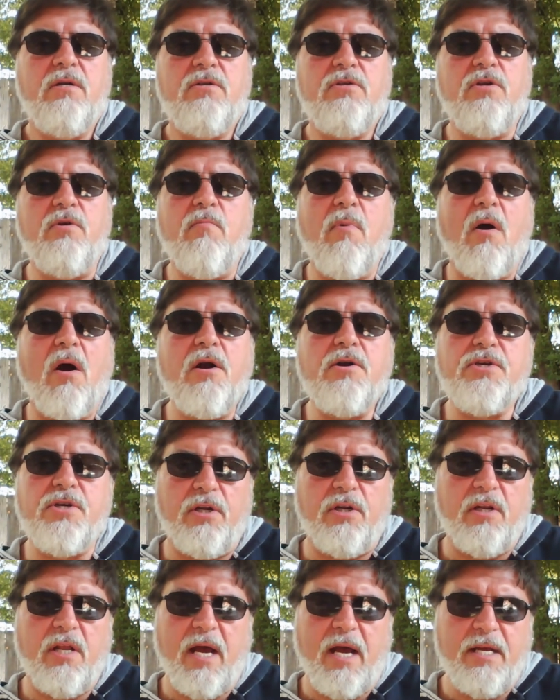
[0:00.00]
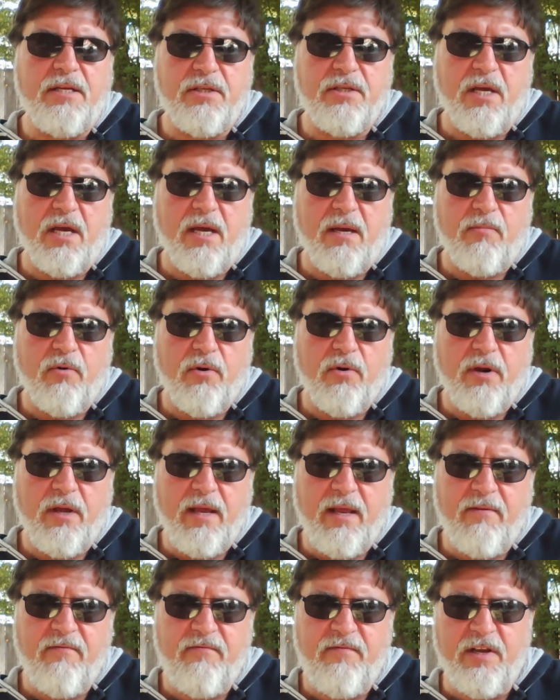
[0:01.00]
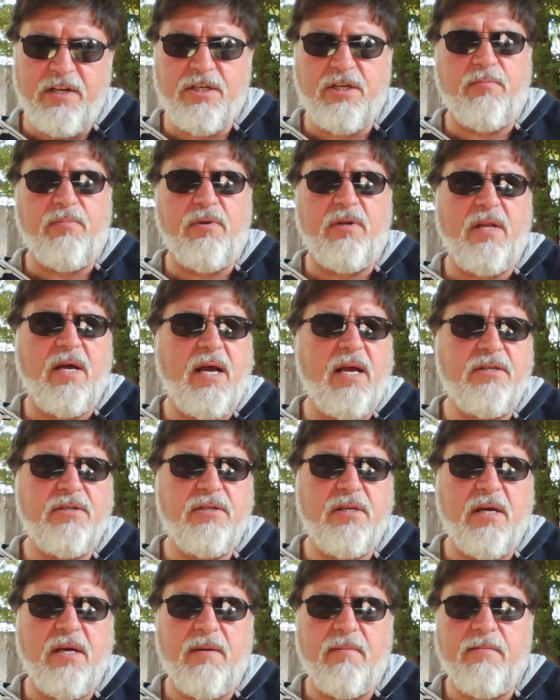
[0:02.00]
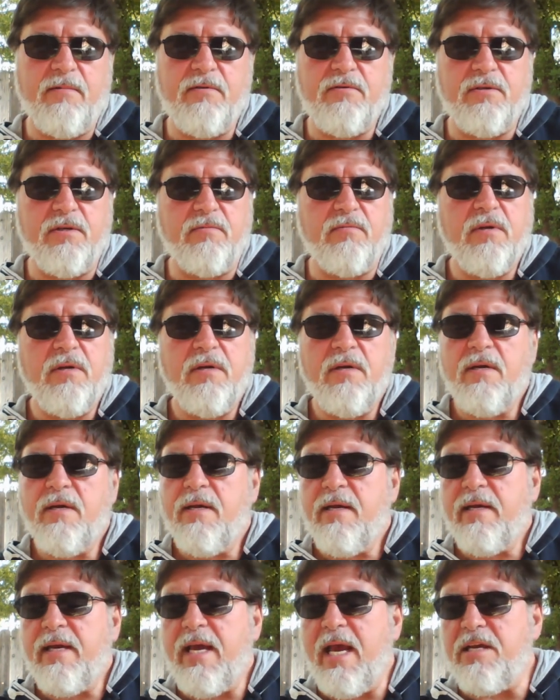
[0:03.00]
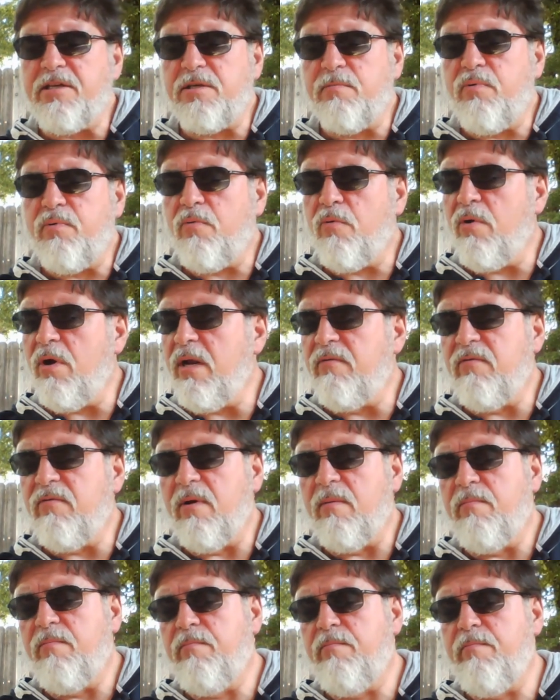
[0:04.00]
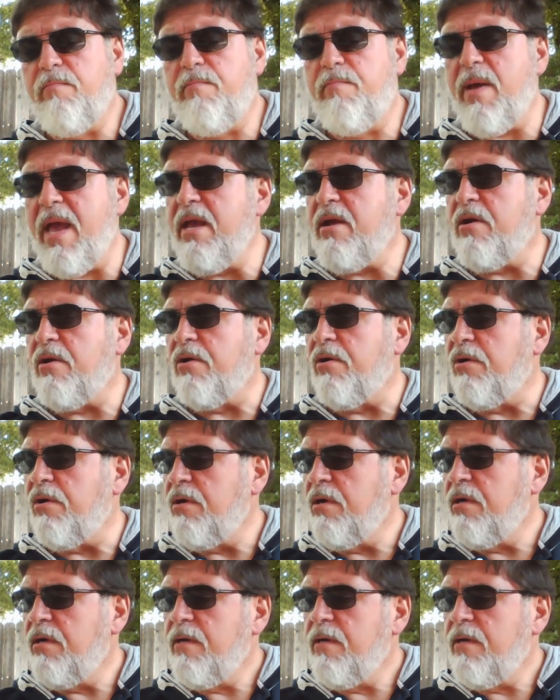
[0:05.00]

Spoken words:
marginalize them, or to invisibilize them. There's a case in point of a baker